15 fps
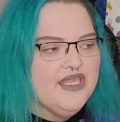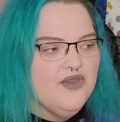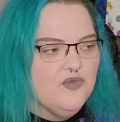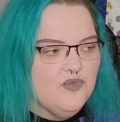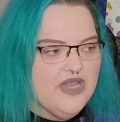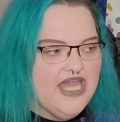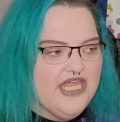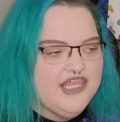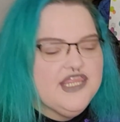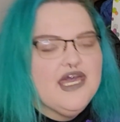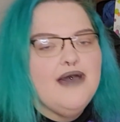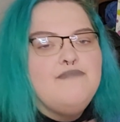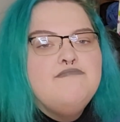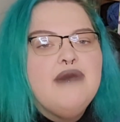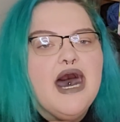with
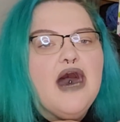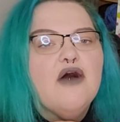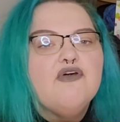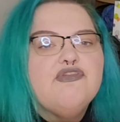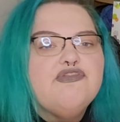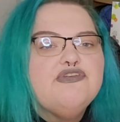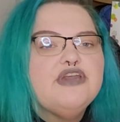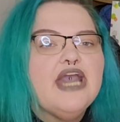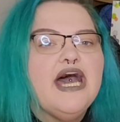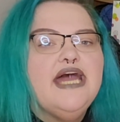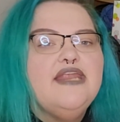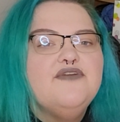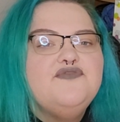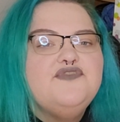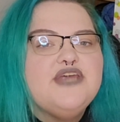a mouth
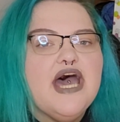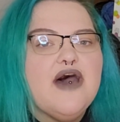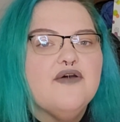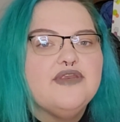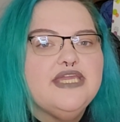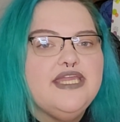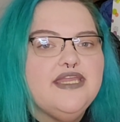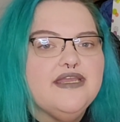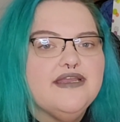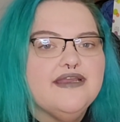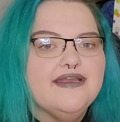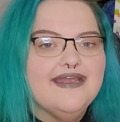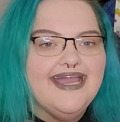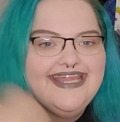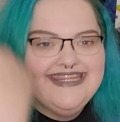kind of down
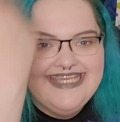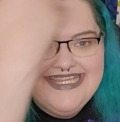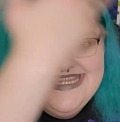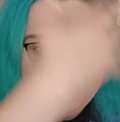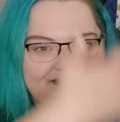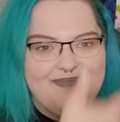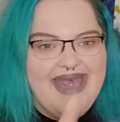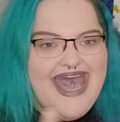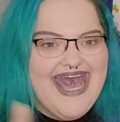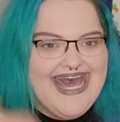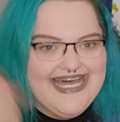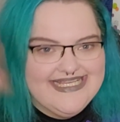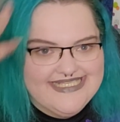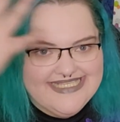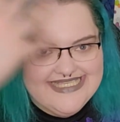here, and then the
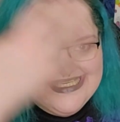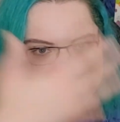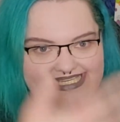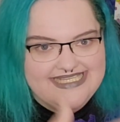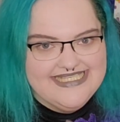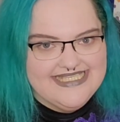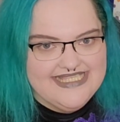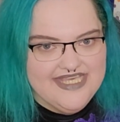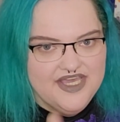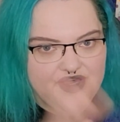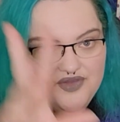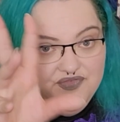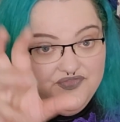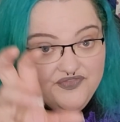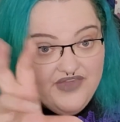mask is
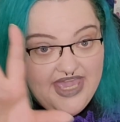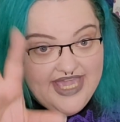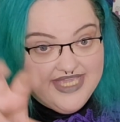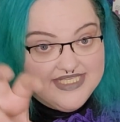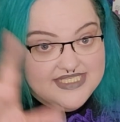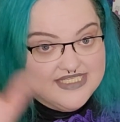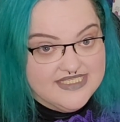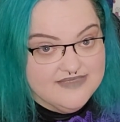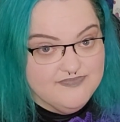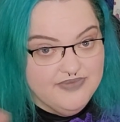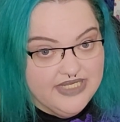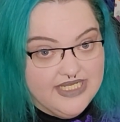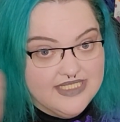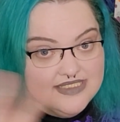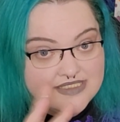the face,
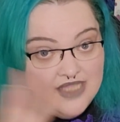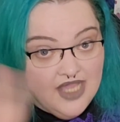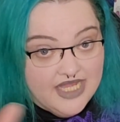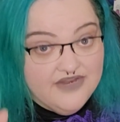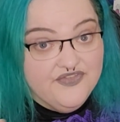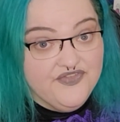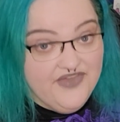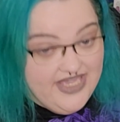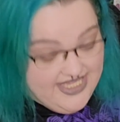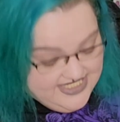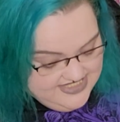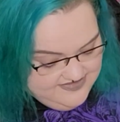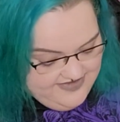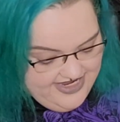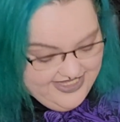but it's not a
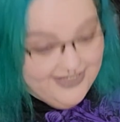face, right?